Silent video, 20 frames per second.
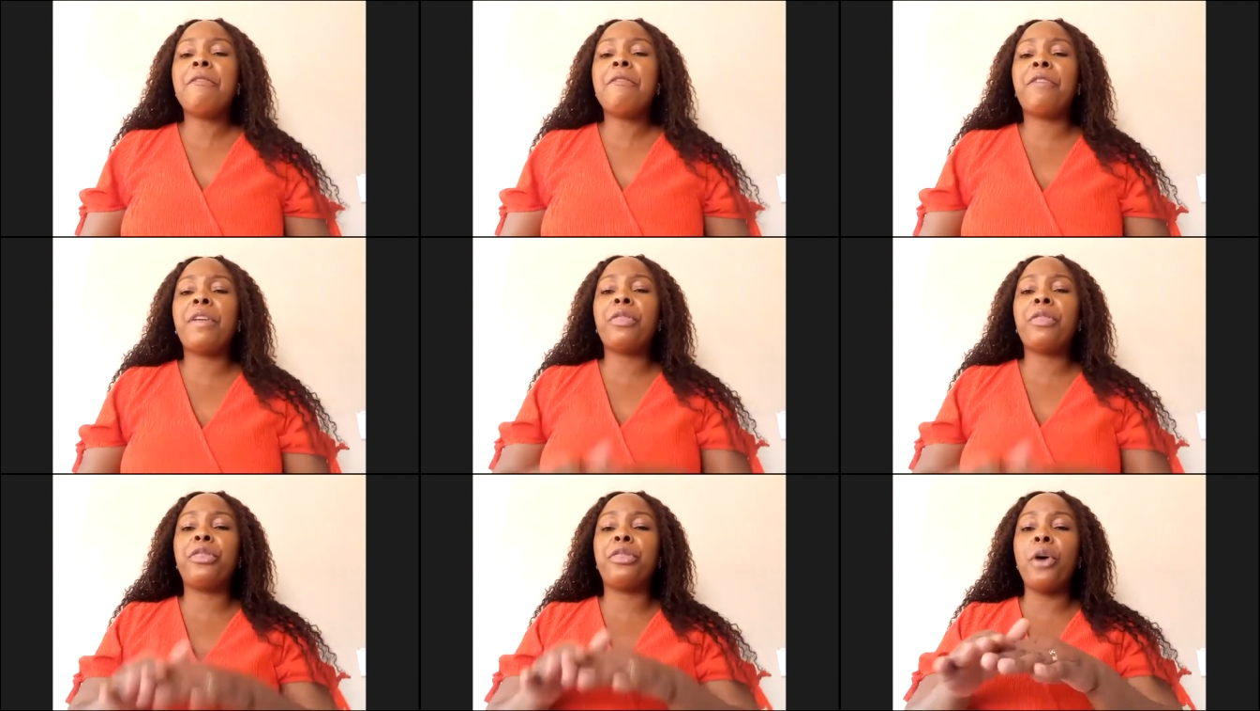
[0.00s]

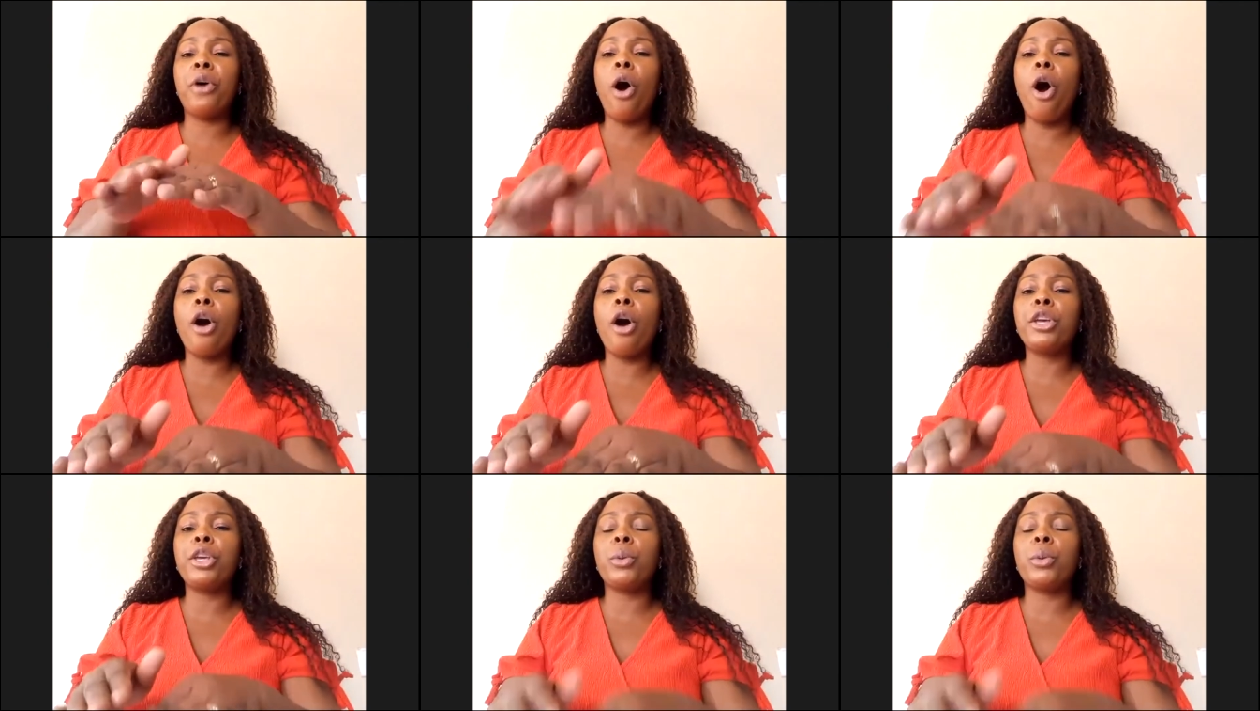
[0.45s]
even
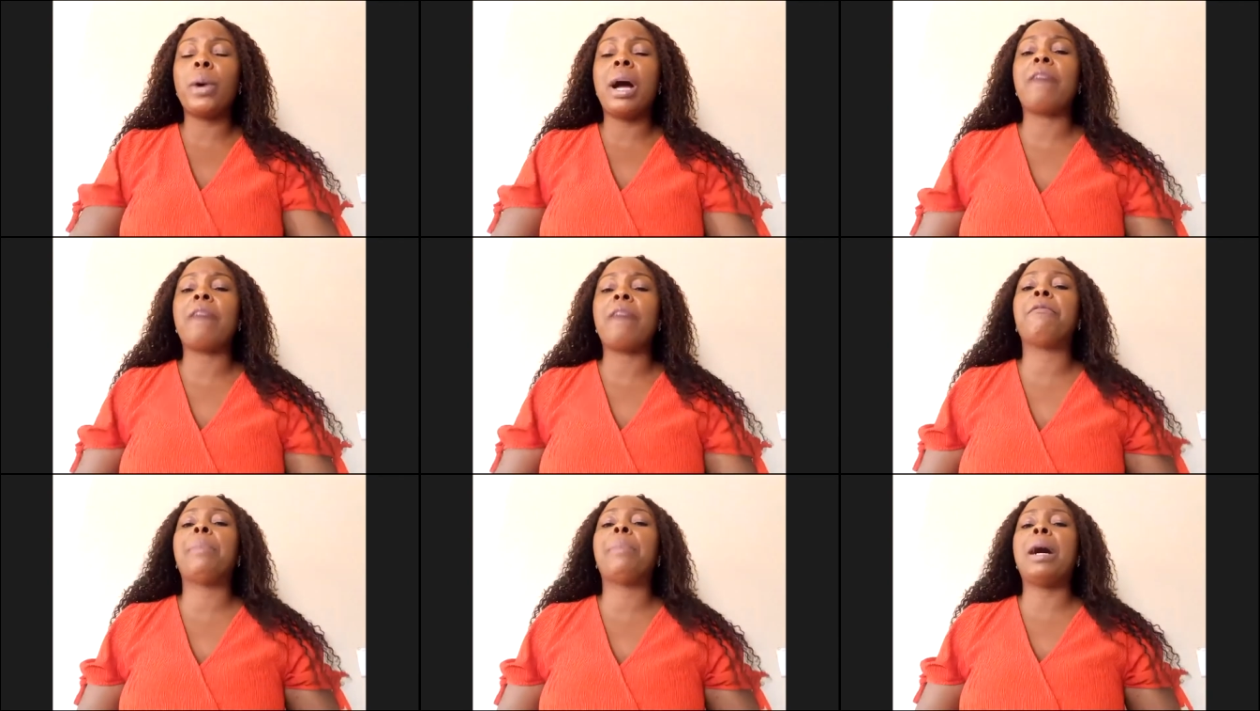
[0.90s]
though you
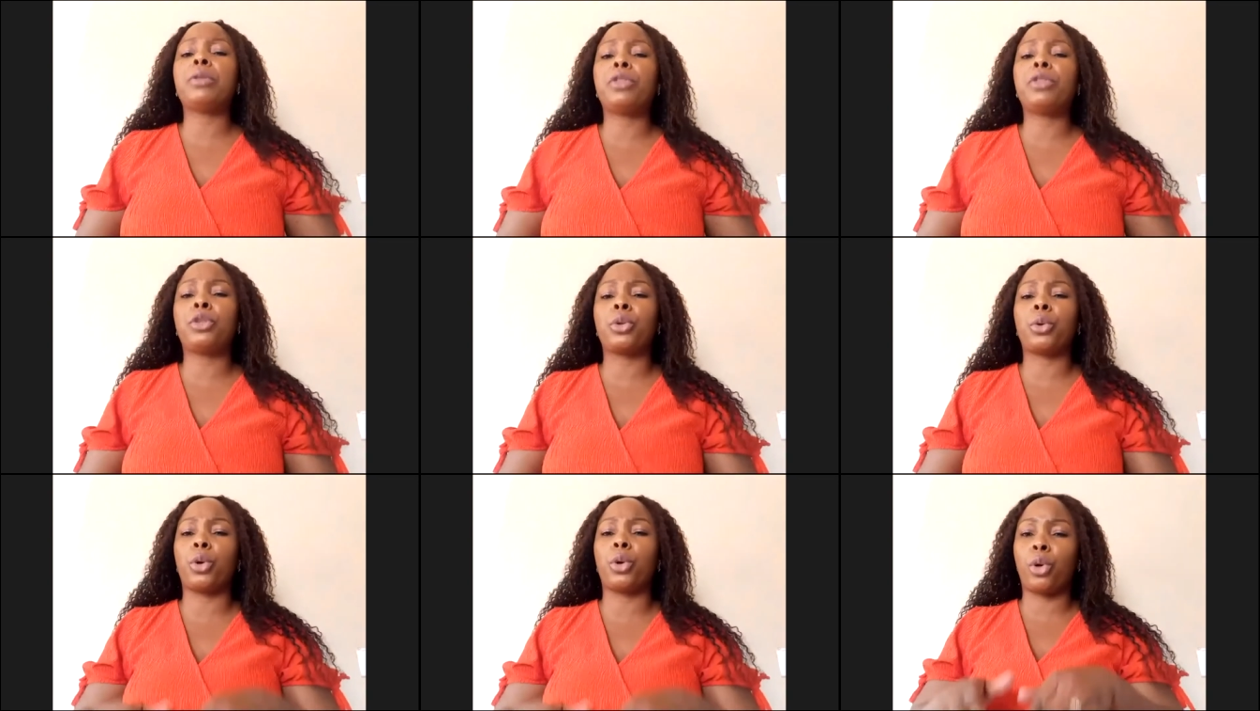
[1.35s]
are about
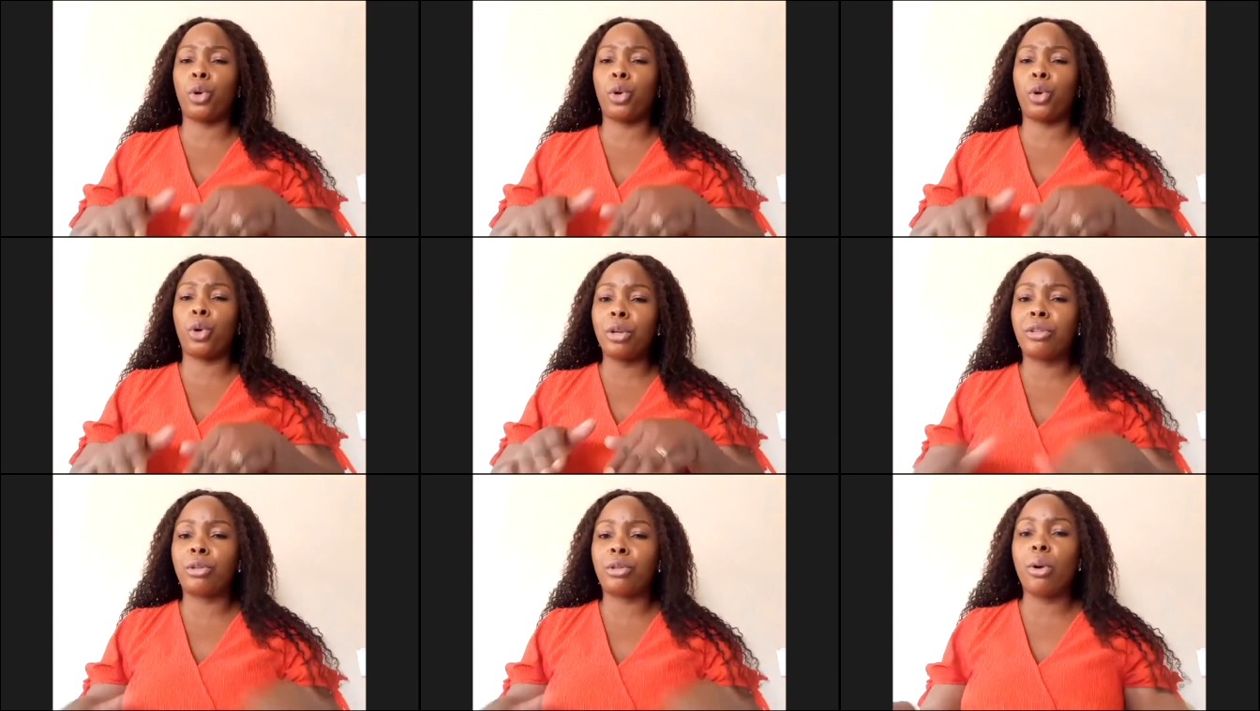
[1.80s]
to cross
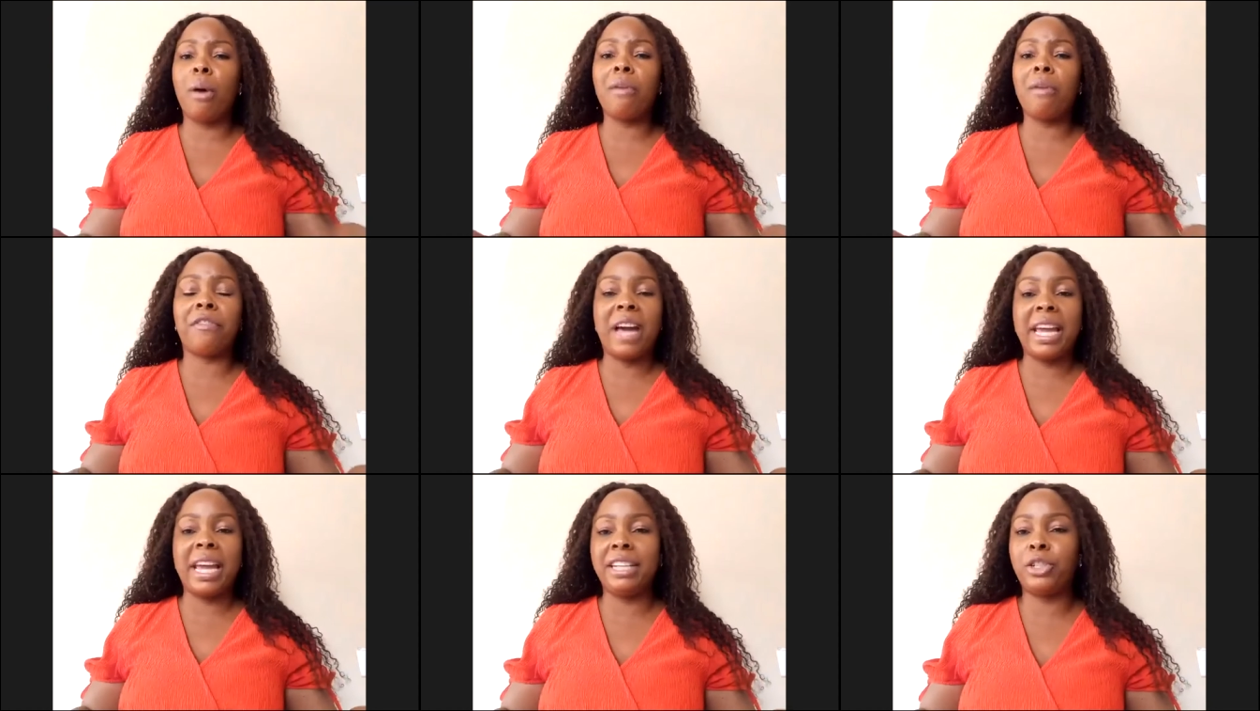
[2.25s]

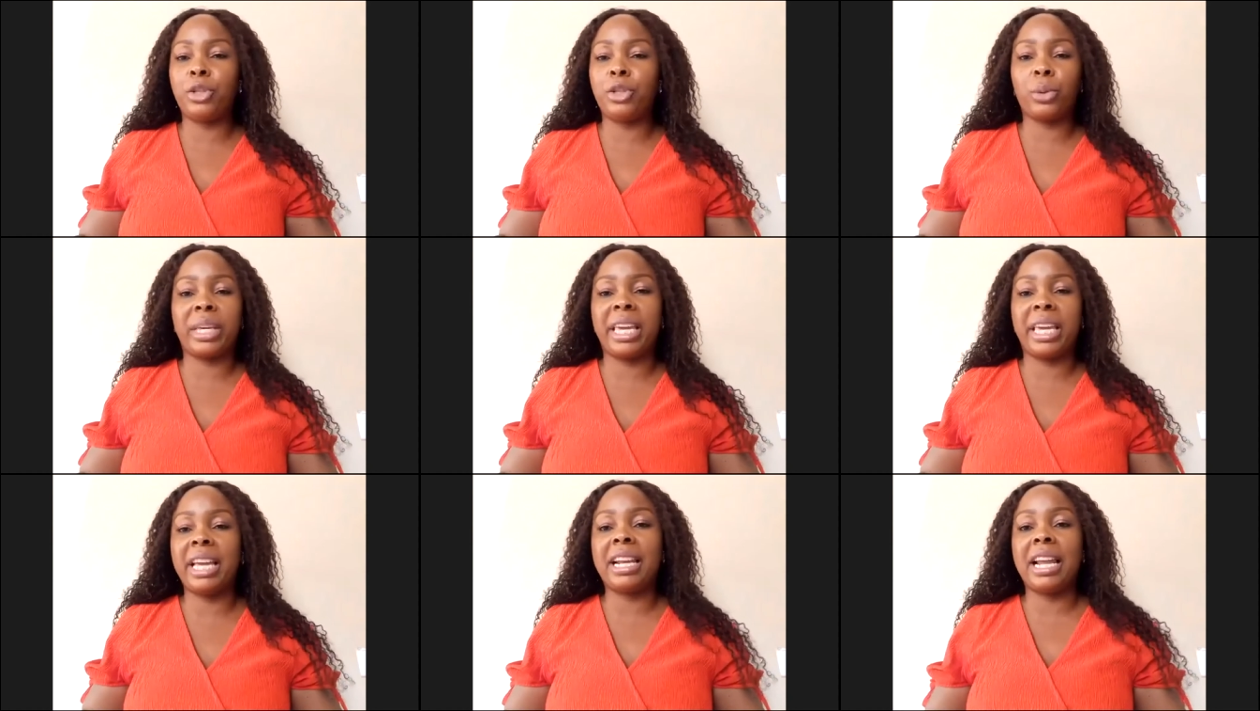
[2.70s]
over
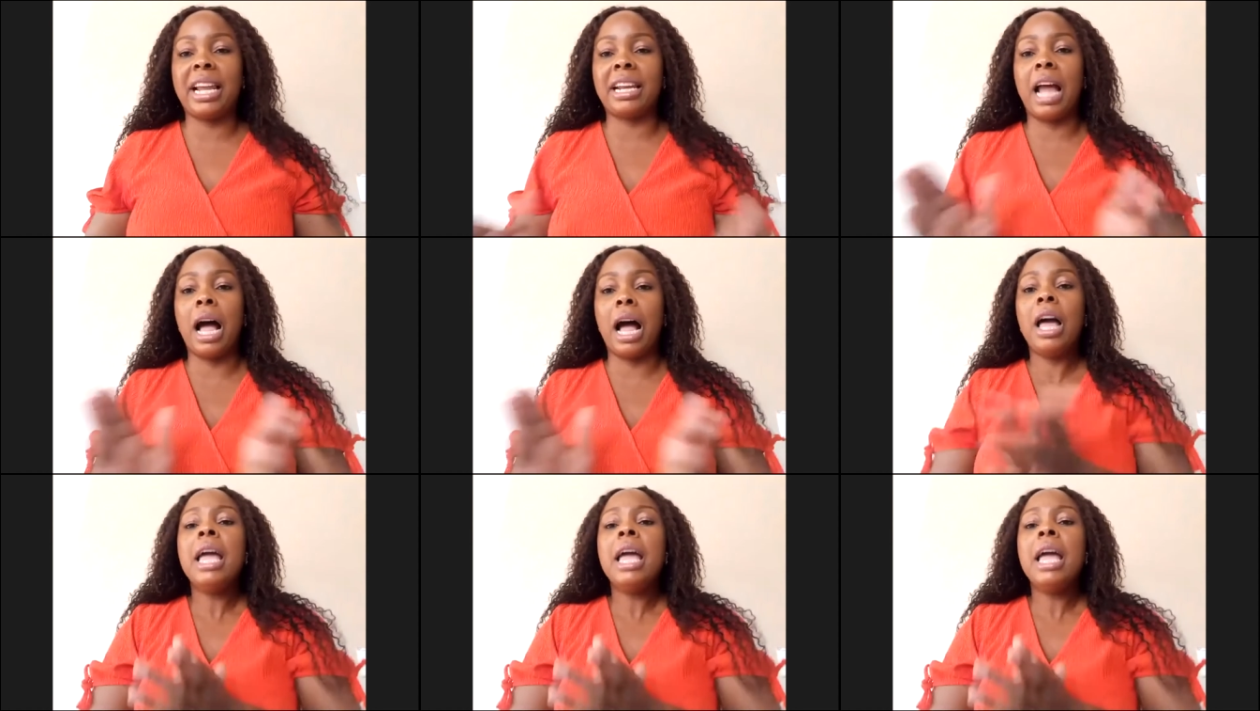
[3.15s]
into Canaan,